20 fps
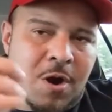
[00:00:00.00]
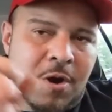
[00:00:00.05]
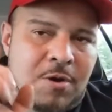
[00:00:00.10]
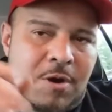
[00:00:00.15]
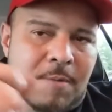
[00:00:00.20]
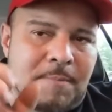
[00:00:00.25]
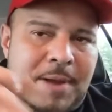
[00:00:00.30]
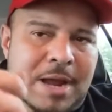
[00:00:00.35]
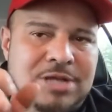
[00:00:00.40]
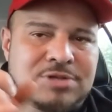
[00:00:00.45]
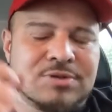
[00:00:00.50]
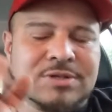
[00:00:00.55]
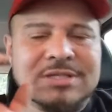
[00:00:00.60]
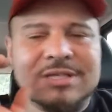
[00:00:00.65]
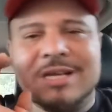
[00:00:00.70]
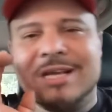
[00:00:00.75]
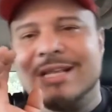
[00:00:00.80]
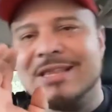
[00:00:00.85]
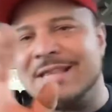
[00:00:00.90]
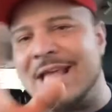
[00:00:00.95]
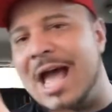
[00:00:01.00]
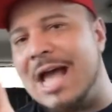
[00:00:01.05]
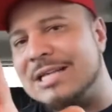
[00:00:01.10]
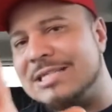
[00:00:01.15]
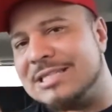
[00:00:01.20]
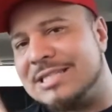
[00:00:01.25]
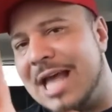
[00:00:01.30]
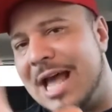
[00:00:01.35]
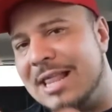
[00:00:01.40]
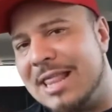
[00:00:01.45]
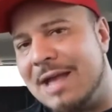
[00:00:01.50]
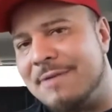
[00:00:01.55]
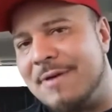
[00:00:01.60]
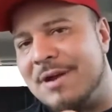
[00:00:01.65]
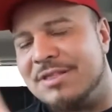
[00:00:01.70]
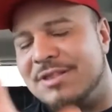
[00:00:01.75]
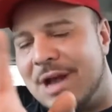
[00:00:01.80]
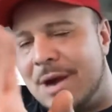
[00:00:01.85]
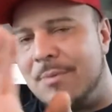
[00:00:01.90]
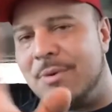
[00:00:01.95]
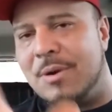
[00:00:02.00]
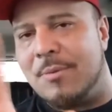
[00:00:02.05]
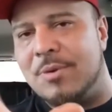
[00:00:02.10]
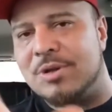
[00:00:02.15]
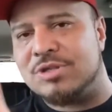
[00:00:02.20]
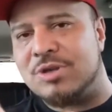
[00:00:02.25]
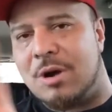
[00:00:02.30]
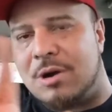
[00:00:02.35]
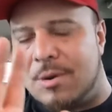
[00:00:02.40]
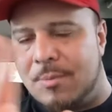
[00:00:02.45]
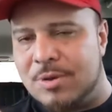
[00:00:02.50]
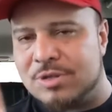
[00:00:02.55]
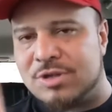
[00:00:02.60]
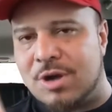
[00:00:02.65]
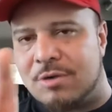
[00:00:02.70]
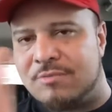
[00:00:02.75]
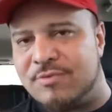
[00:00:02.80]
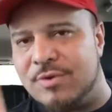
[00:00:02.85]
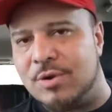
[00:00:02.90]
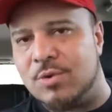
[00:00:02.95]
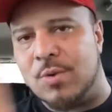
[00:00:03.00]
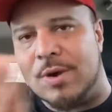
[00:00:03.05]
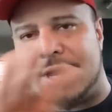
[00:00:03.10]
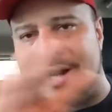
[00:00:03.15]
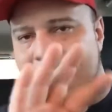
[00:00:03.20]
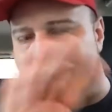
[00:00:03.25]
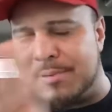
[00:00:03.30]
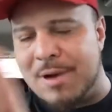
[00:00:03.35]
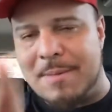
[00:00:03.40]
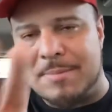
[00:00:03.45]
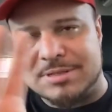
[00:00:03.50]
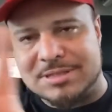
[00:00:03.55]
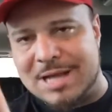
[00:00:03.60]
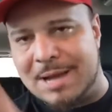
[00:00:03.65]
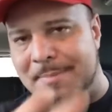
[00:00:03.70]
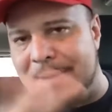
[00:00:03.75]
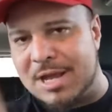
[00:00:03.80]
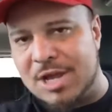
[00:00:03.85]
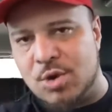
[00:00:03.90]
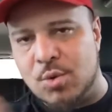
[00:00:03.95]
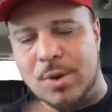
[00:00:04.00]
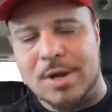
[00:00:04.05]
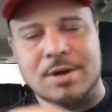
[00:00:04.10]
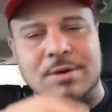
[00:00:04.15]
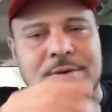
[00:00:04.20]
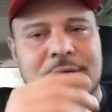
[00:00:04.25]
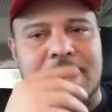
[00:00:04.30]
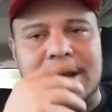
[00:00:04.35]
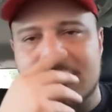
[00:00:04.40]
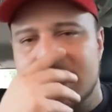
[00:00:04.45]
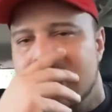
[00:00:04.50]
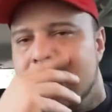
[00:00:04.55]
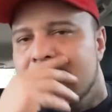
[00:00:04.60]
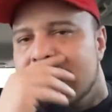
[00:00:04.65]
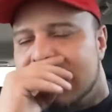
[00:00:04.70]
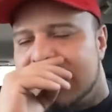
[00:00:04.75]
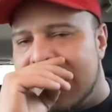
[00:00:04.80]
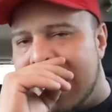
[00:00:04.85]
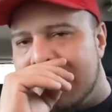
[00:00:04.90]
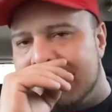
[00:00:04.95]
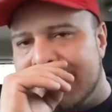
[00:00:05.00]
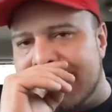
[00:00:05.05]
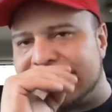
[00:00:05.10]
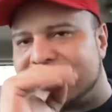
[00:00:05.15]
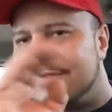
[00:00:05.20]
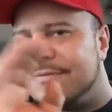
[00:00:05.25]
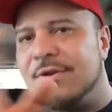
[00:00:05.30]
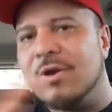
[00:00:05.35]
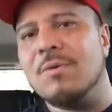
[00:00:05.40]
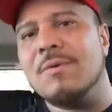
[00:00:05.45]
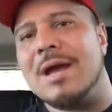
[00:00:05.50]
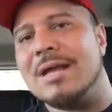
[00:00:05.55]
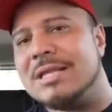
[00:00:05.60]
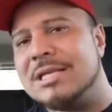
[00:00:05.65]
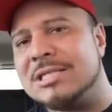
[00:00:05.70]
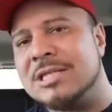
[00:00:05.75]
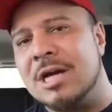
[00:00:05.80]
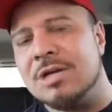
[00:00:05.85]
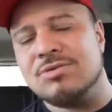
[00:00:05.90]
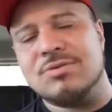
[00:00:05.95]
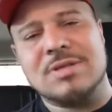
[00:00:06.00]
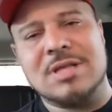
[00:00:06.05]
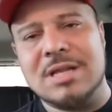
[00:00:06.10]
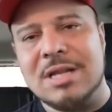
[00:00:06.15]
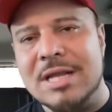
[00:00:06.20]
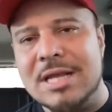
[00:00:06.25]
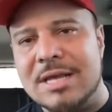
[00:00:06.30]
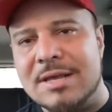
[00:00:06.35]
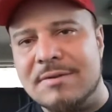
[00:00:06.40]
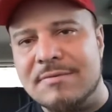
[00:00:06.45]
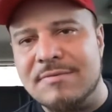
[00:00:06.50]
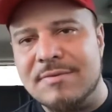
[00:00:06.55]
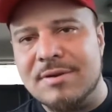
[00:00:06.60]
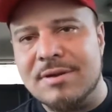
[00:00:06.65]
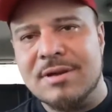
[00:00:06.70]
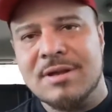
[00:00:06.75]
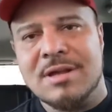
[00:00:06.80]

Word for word: Hold on, Patriots. That's that that right there. I want, I want to talk. I want to talk real quick. I promise. I'll make it quick. Okay. Now, yes, if you don't like this country, then leave.